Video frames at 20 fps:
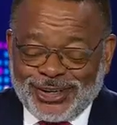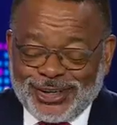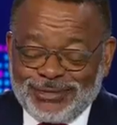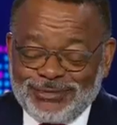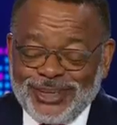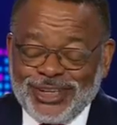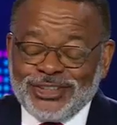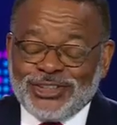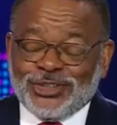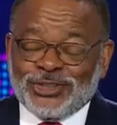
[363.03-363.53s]
I'm
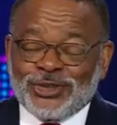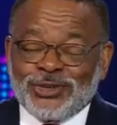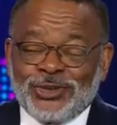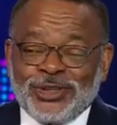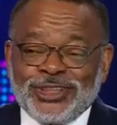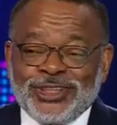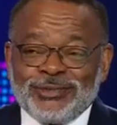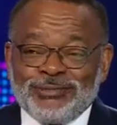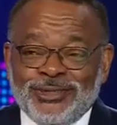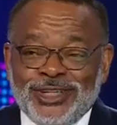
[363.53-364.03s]
not sure what
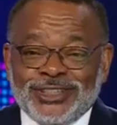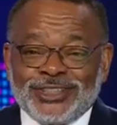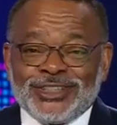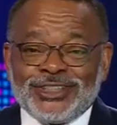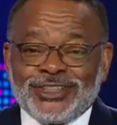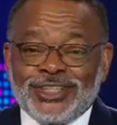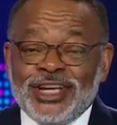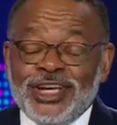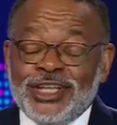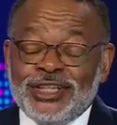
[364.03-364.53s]
the message
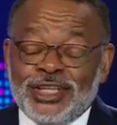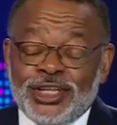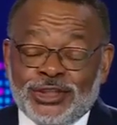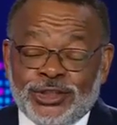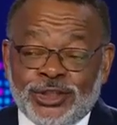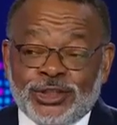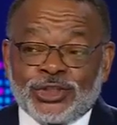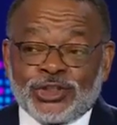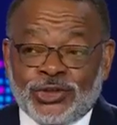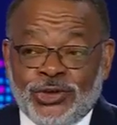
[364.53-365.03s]
that they're
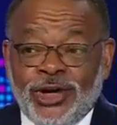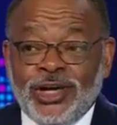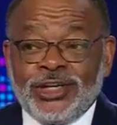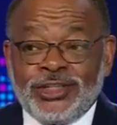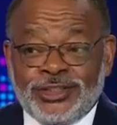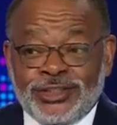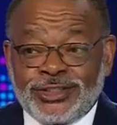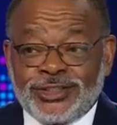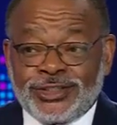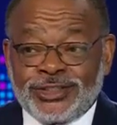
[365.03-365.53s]
trying
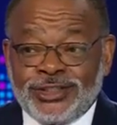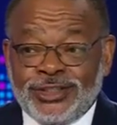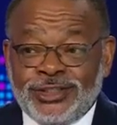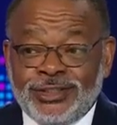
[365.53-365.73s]
to send,